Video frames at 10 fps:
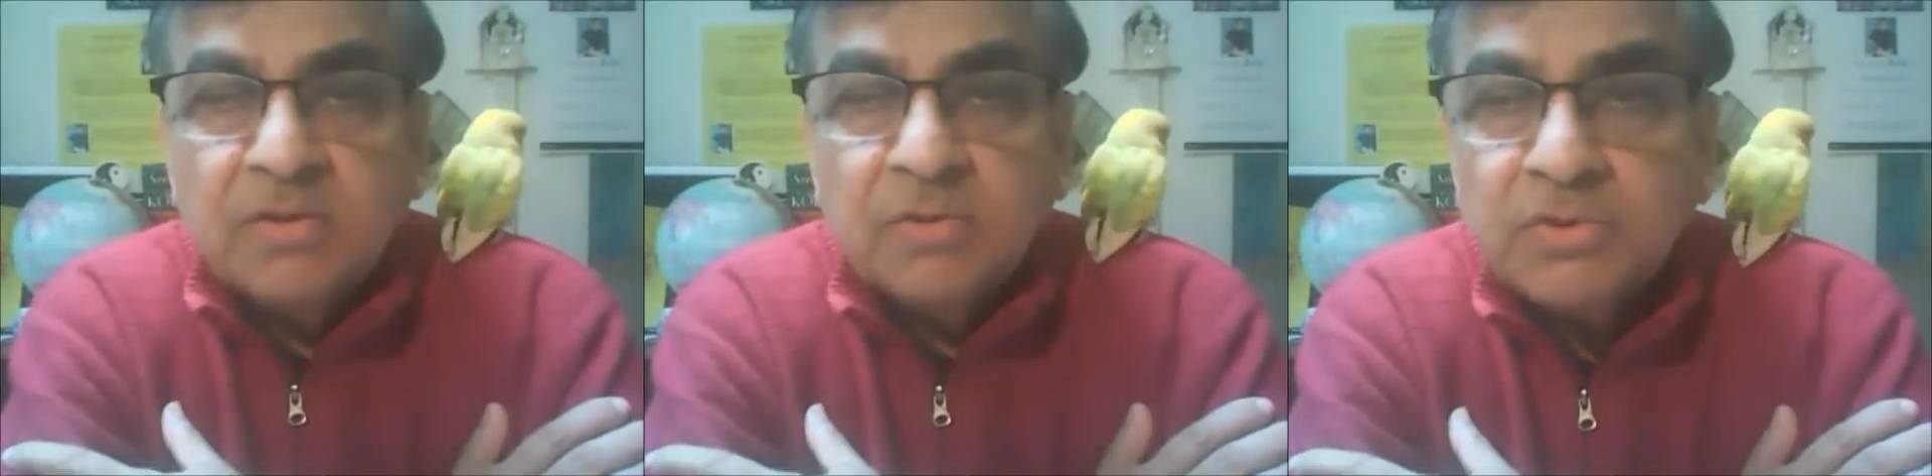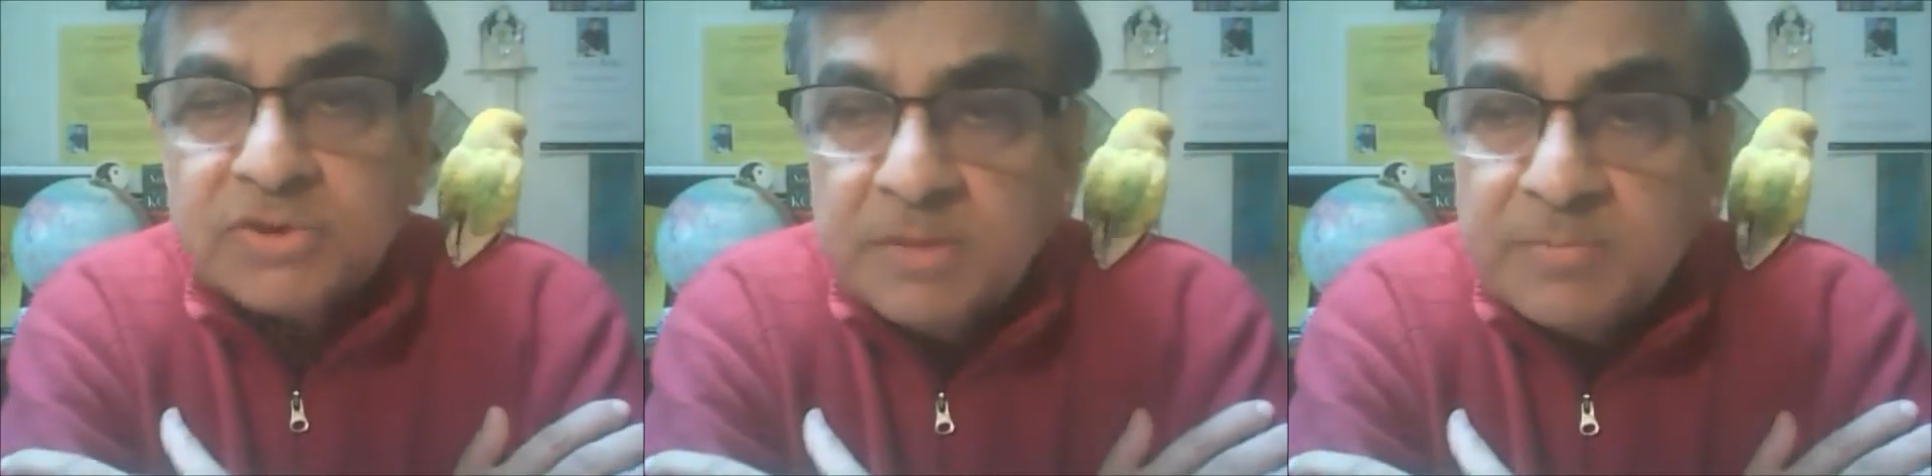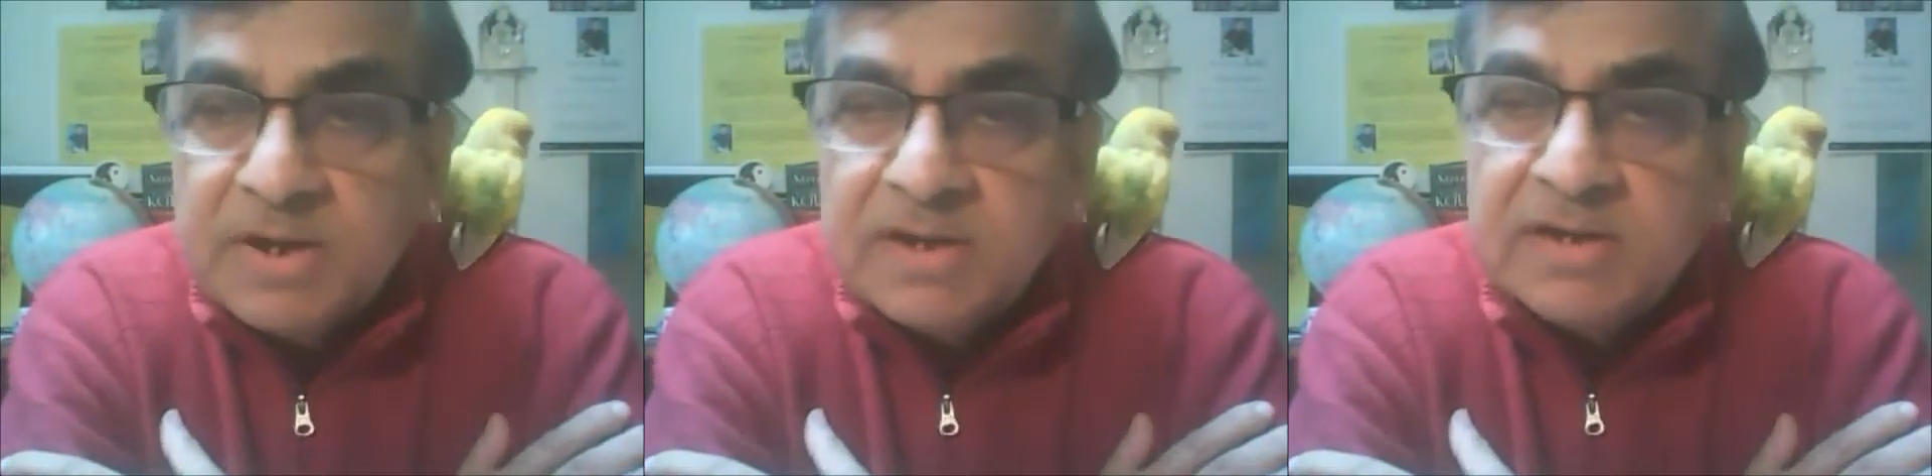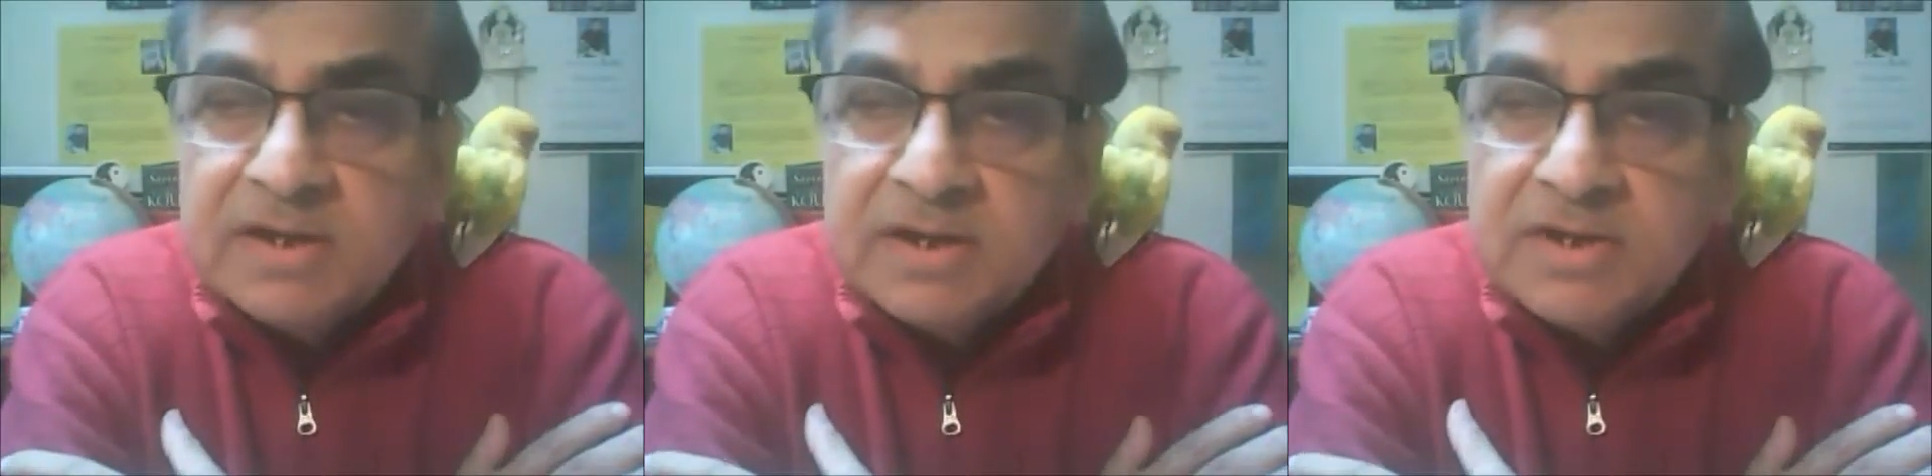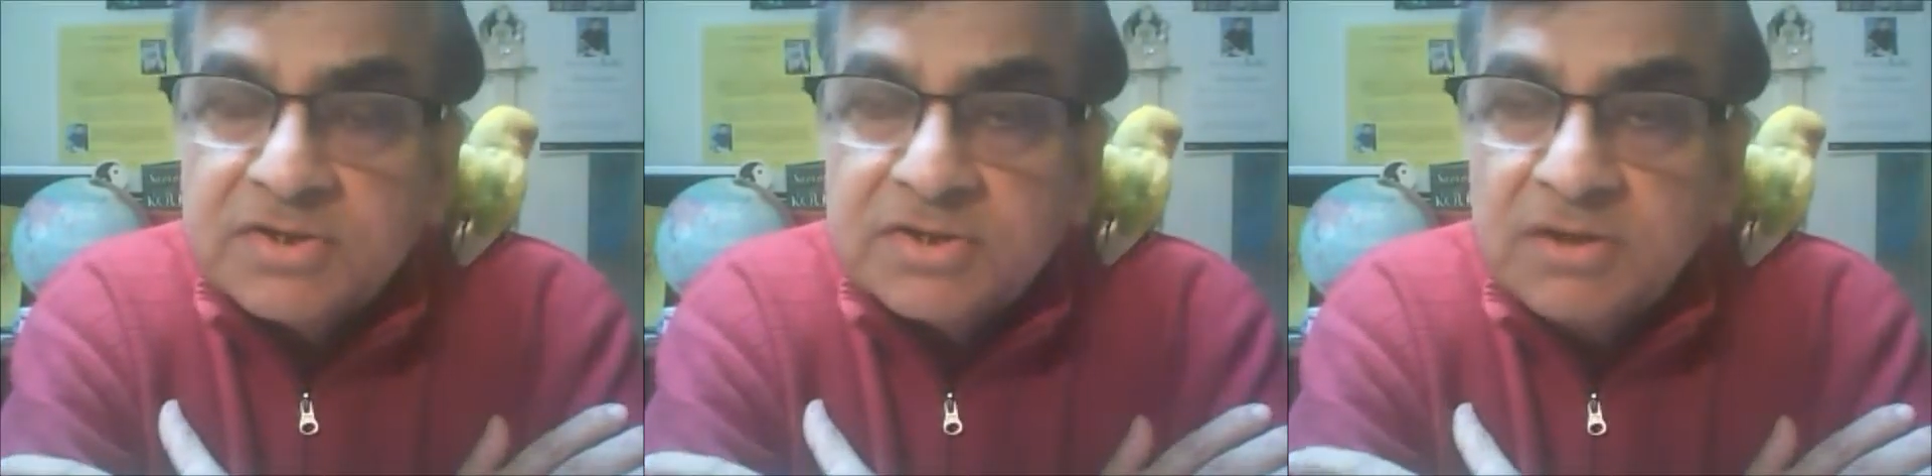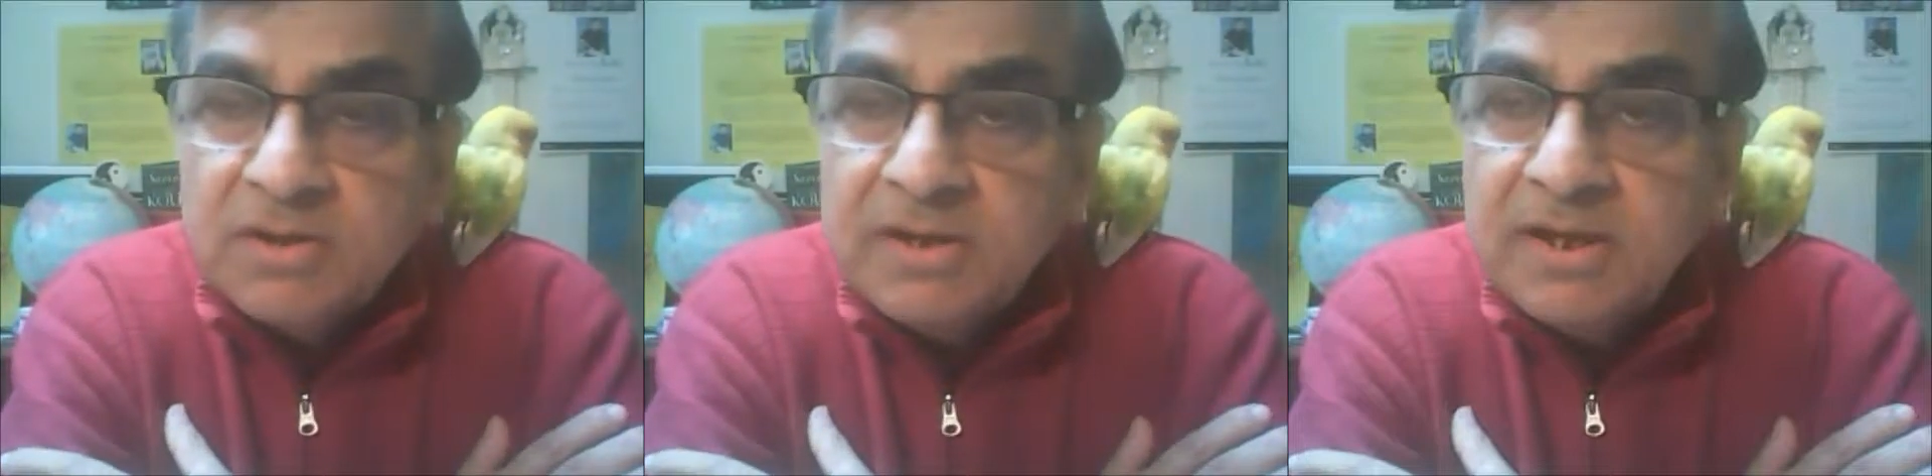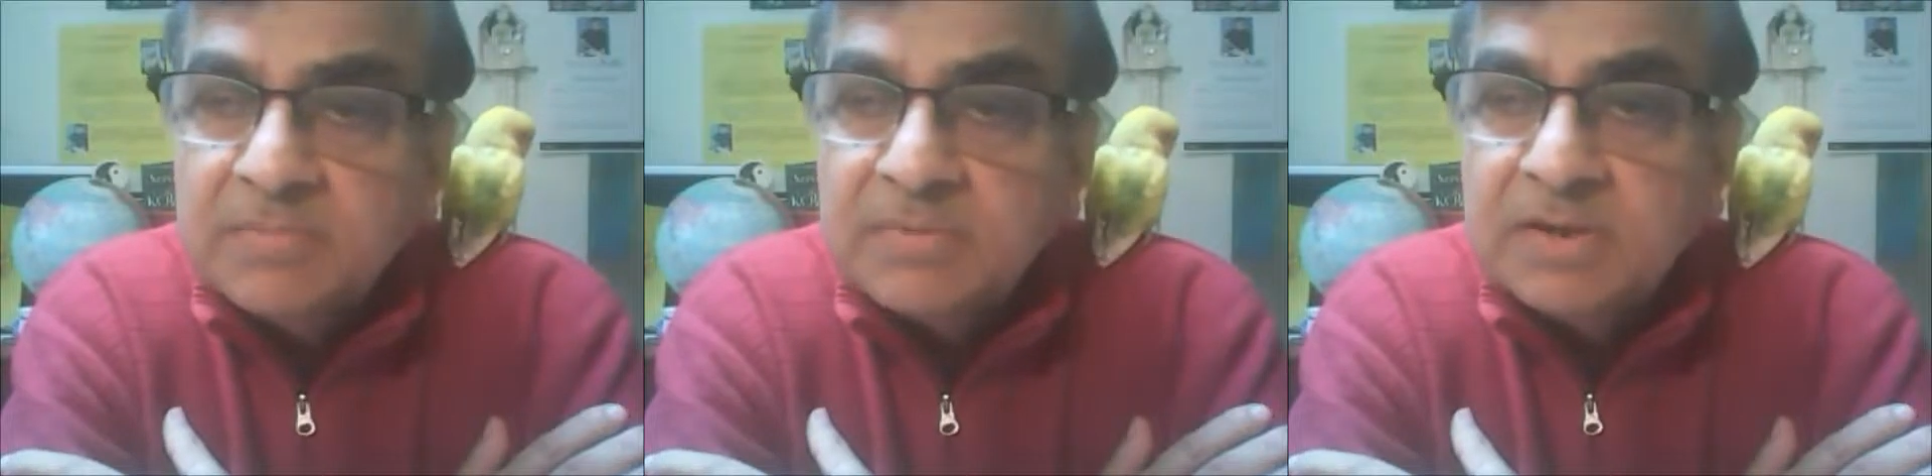which appeared in English
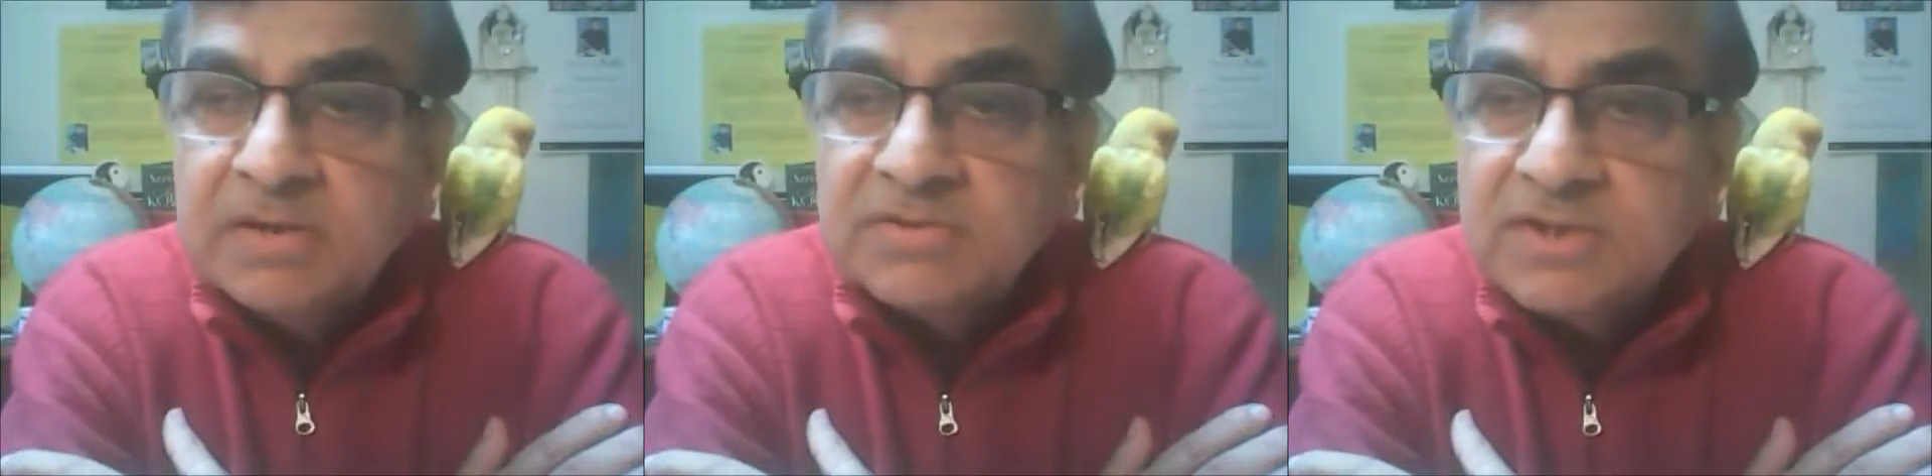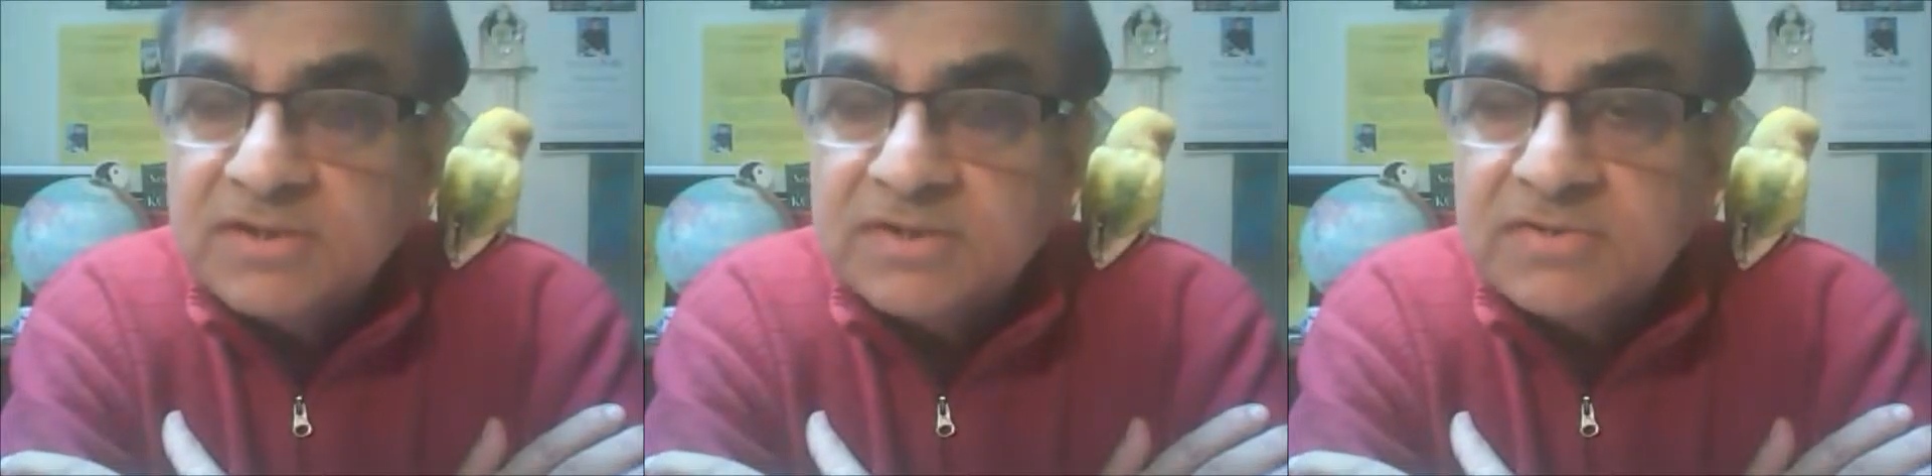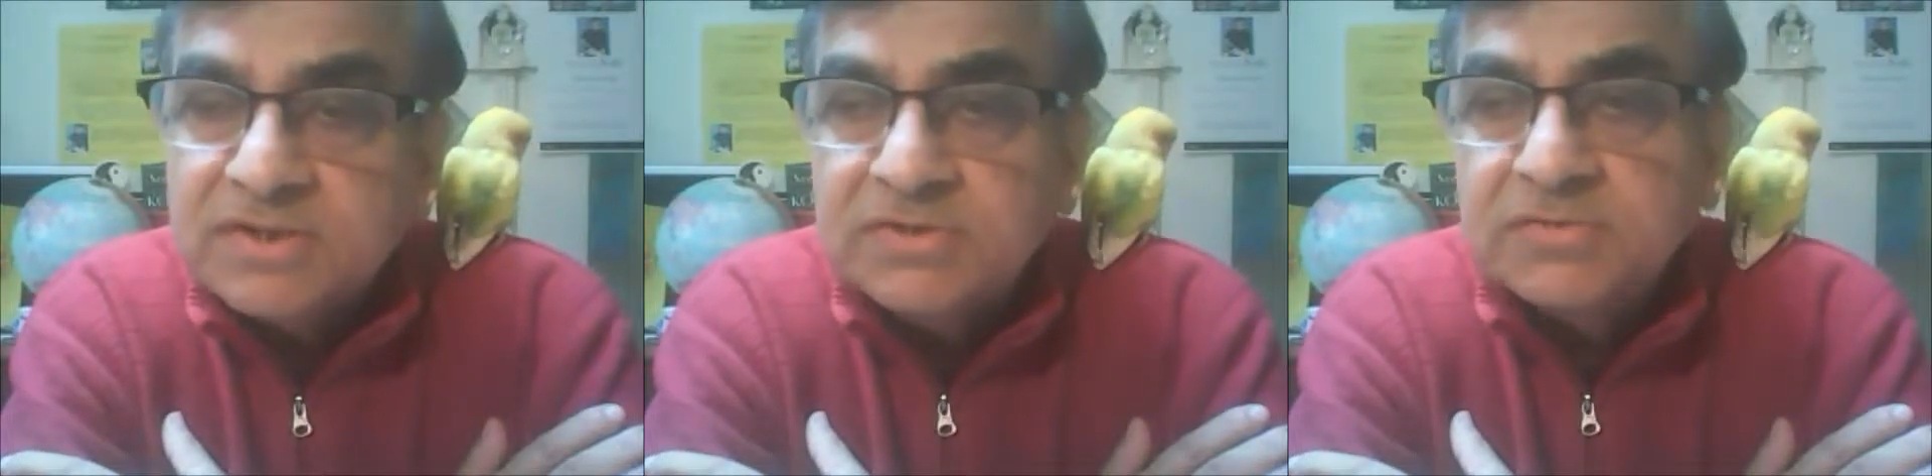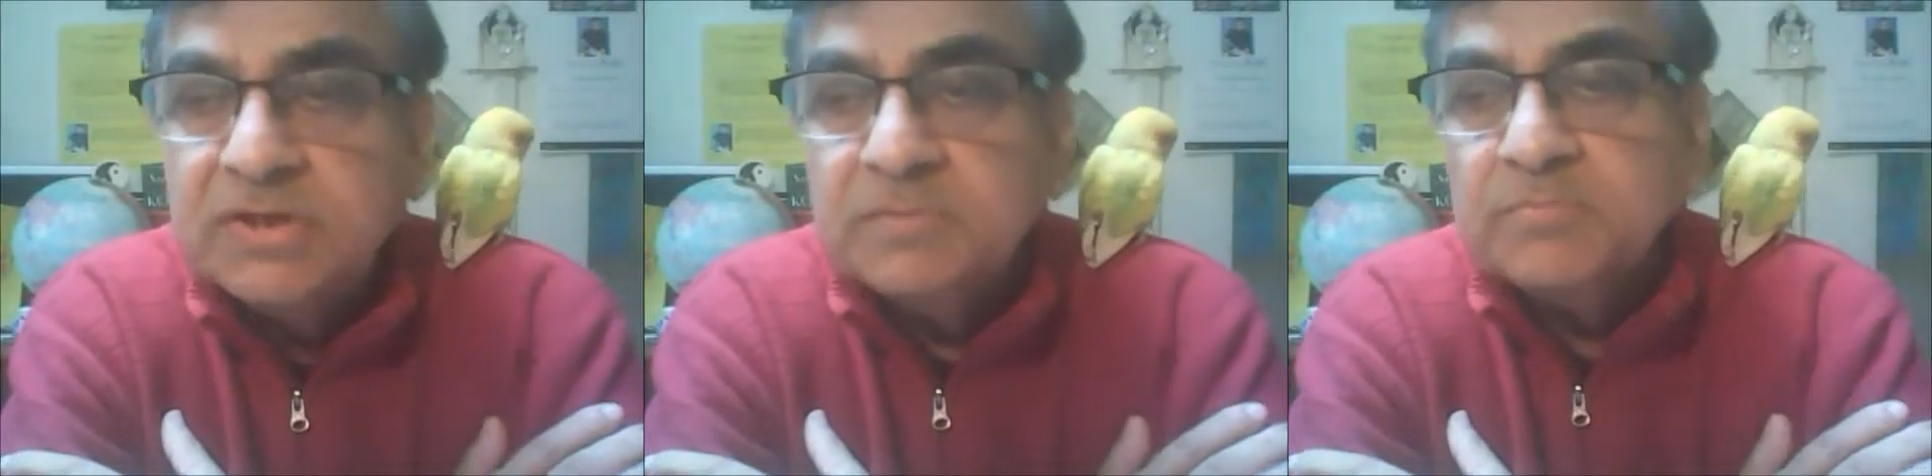only after 16th century.